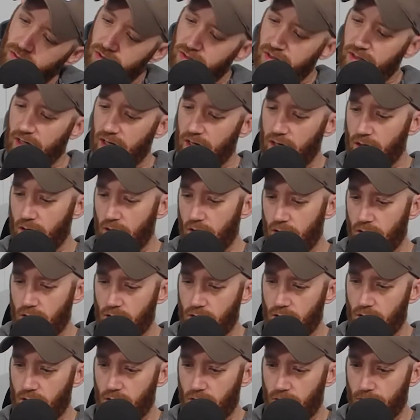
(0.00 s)
can art.
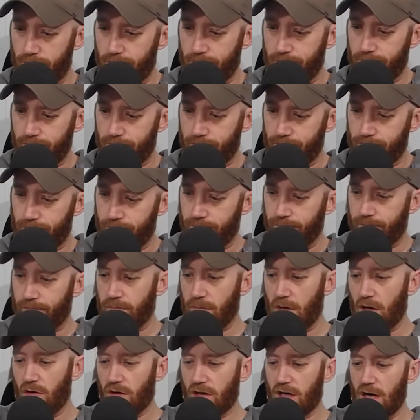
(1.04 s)
Um,
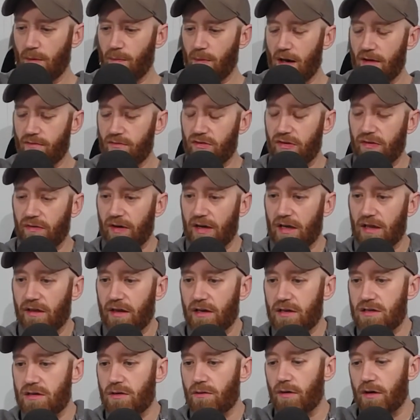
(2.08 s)
I'll look it up after see if I can link
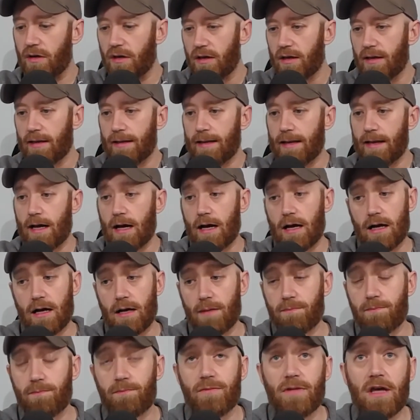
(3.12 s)
to it.
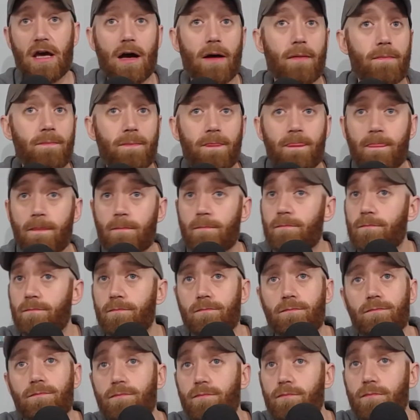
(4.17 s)
Um, yeah,
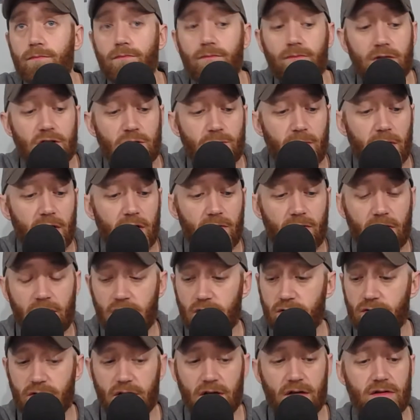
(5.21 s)
this barley wine
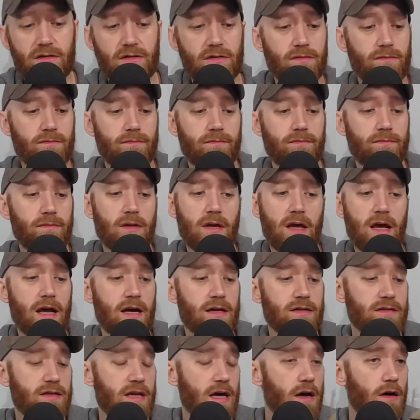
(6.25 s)
is is
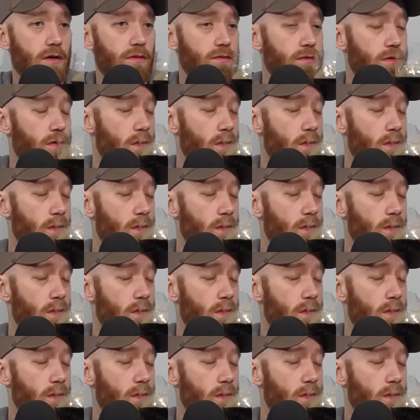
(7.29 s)
hands down